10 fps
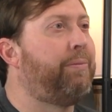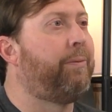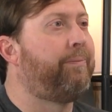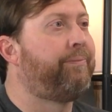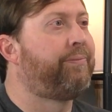
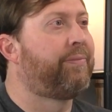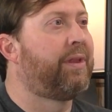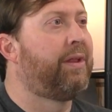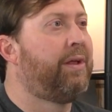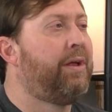People.
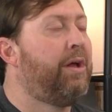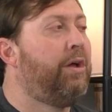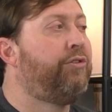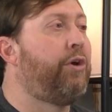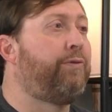
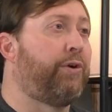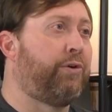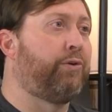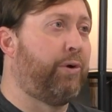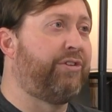So for
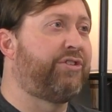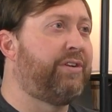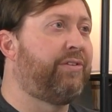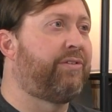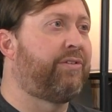Christians,